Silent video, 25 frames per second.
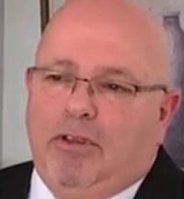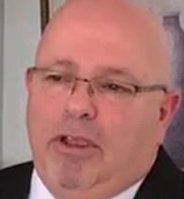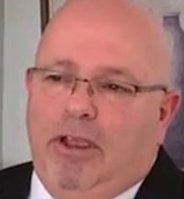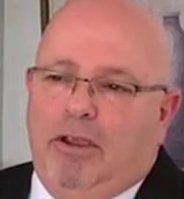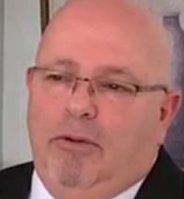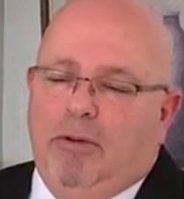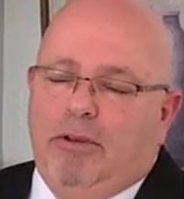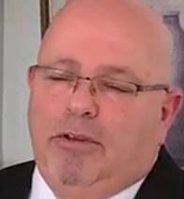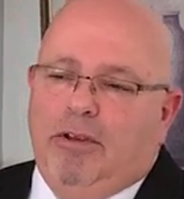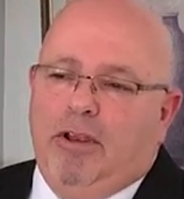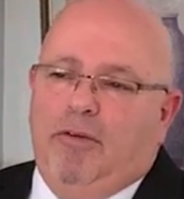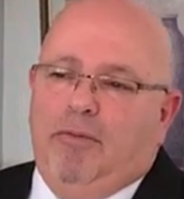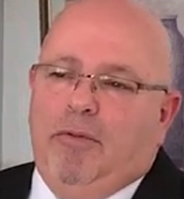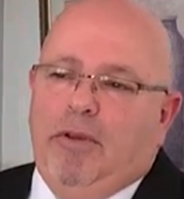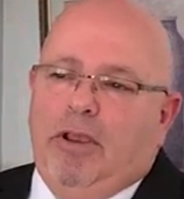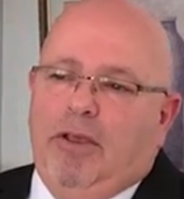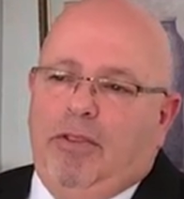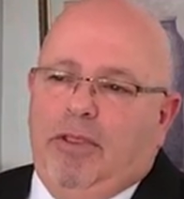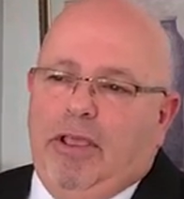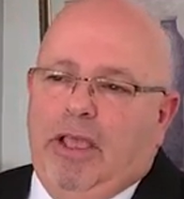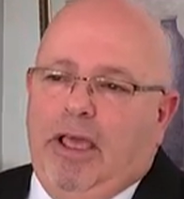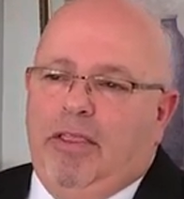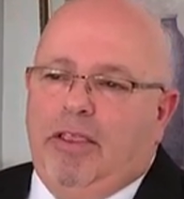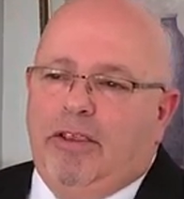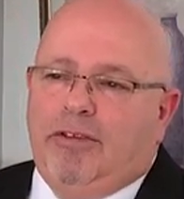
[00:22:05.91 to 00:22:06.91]
So he was living
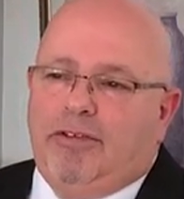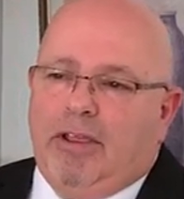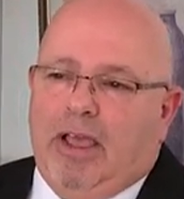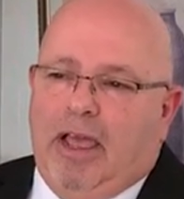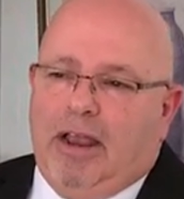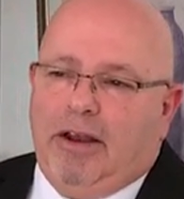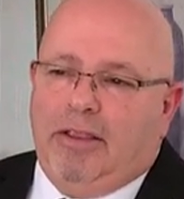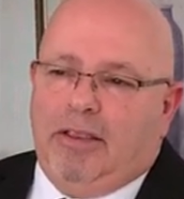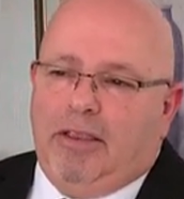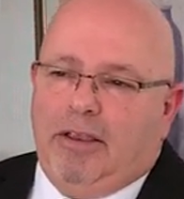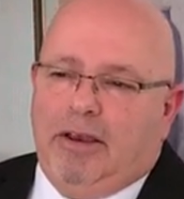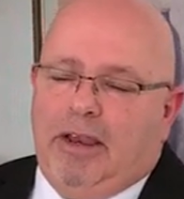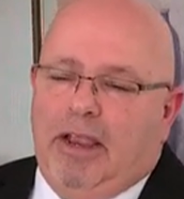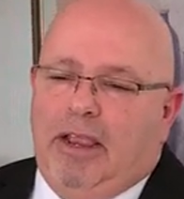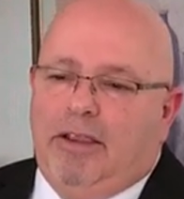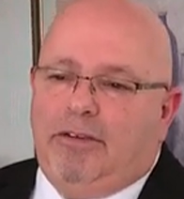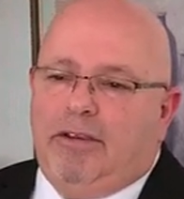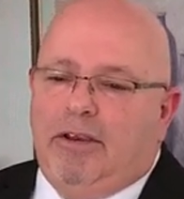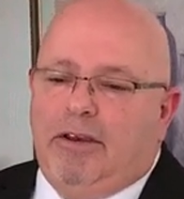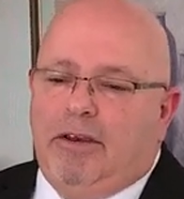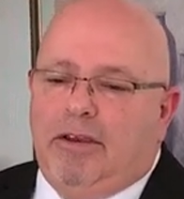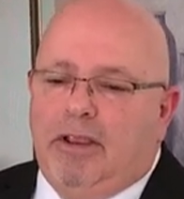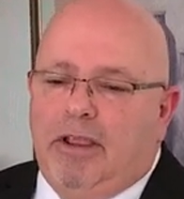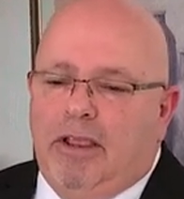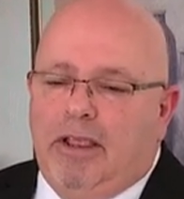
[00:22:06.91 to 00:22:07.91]
on the other side of the
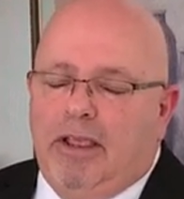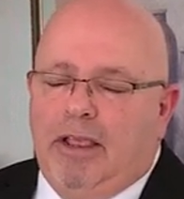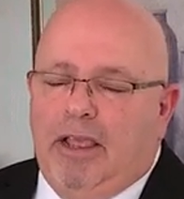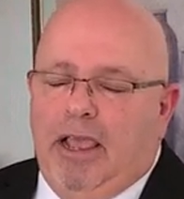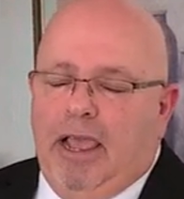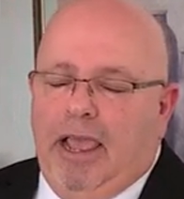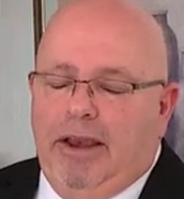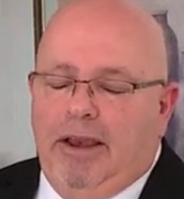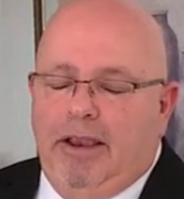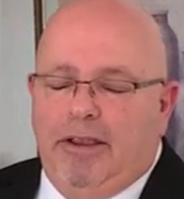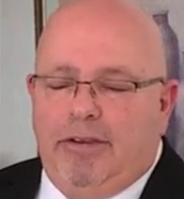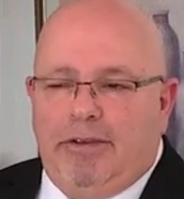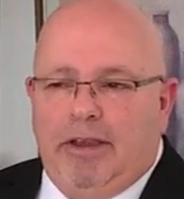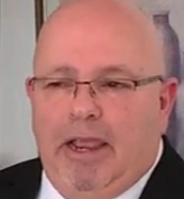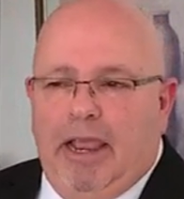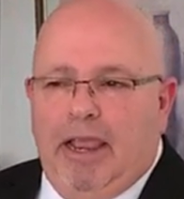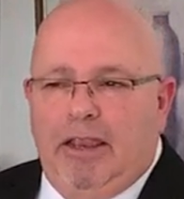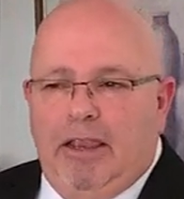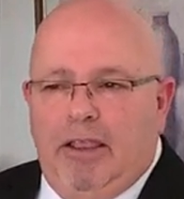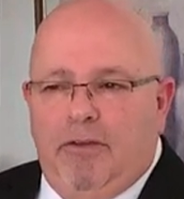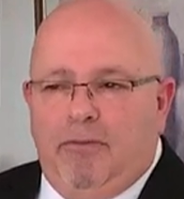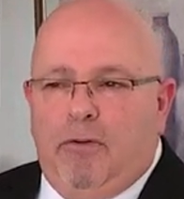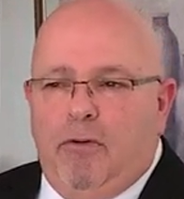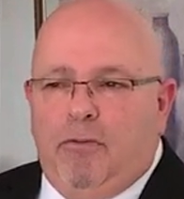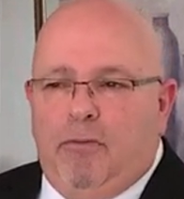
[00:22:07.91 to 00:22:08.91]
desert, and he
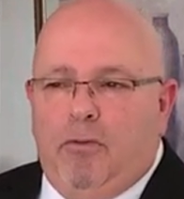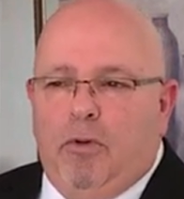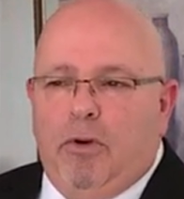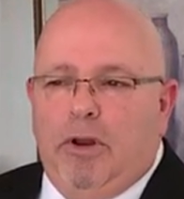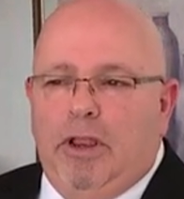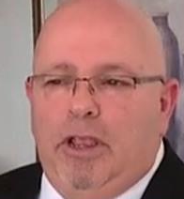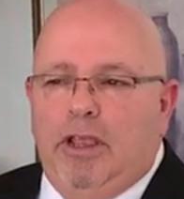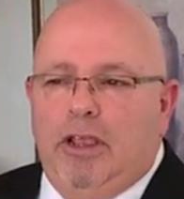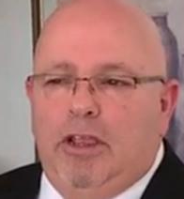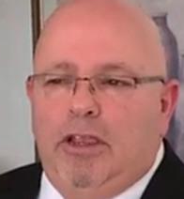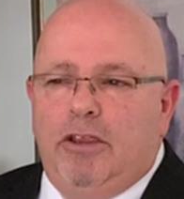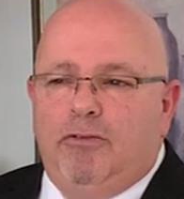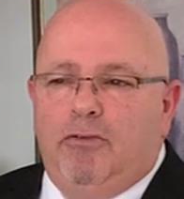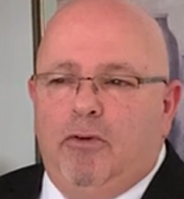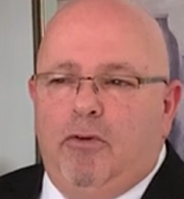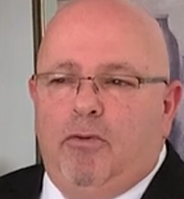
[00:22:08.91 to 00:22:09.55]
stayed there for 40 years.